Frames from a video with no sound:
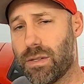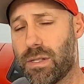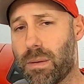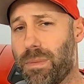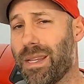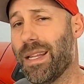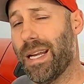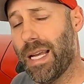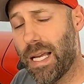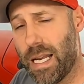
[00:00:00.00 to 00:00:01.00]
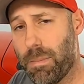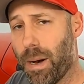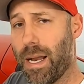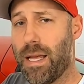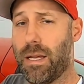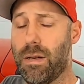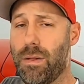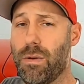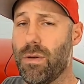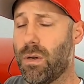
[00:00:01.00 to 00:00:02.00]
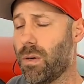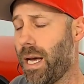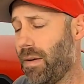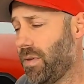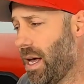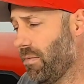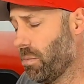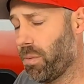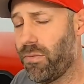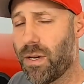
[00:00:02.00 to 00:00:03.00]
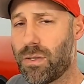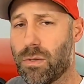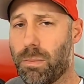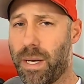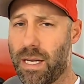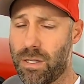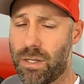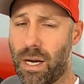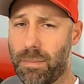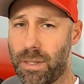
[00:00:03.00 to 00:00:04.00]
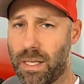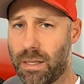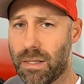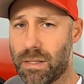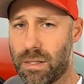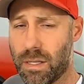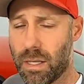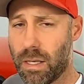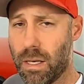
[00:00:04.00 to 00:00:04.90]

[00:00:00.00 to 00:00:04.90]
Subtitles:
is something that anybody can do. You don't have to have a professional paint shop to get this done.